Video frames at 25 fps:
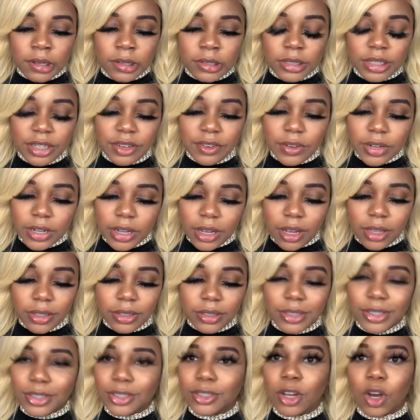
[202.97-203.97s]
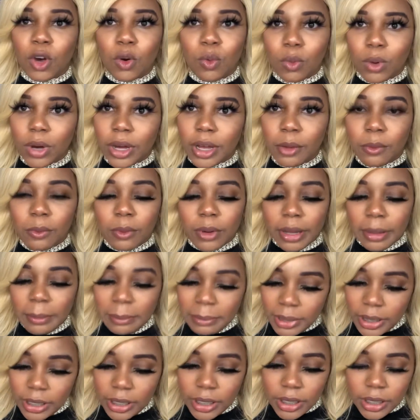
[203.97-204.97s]
different colors, you know,
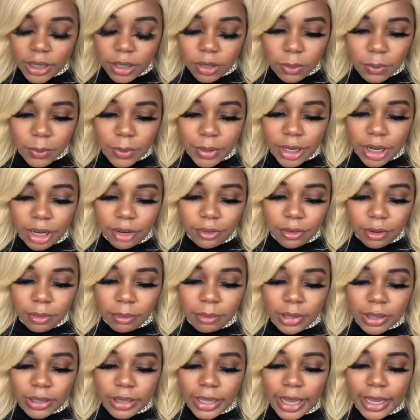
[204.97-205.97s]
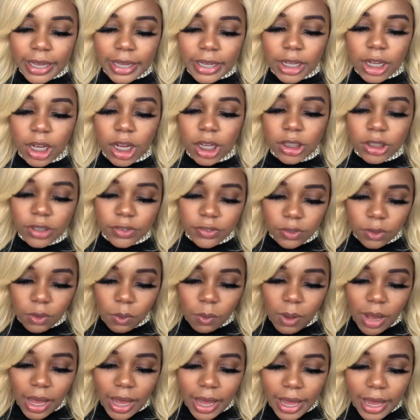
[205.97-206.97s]
1B or whatever, but like
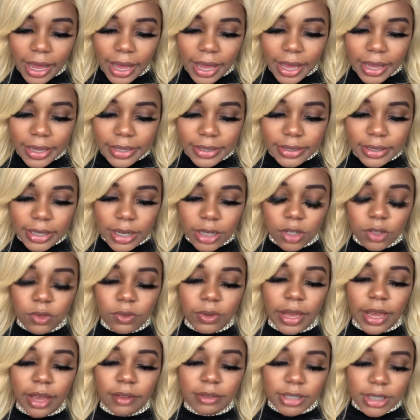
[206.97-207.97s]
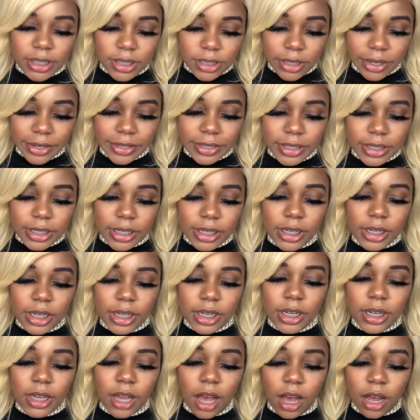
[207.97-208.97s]
colorful wise, they do have
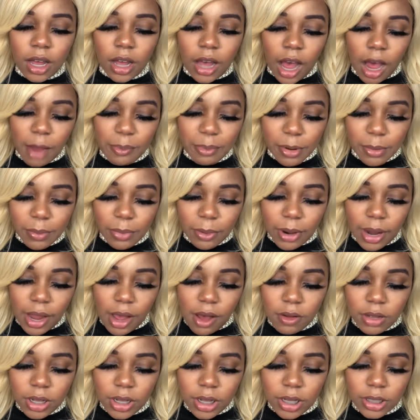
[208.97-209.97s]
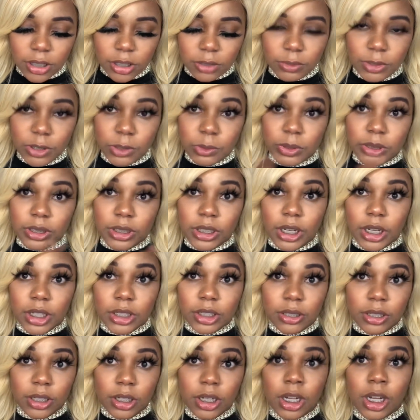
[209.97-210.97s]
613, a copper brown color, which was the
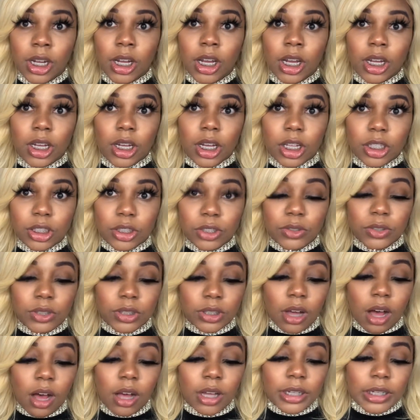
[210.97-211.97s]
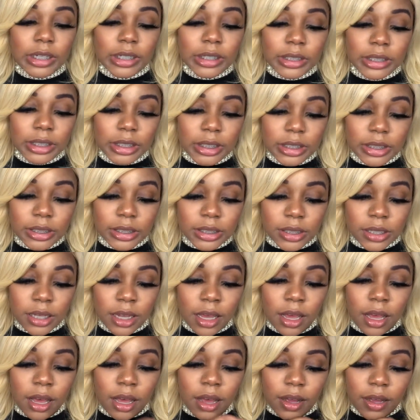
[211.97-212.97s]
other color you saw in this.
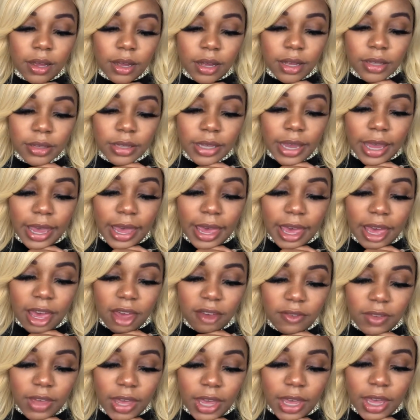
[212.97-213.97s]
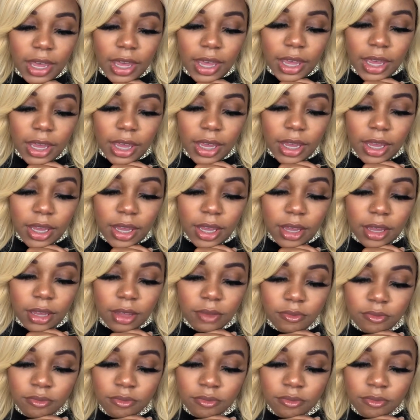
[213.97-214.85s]
They have a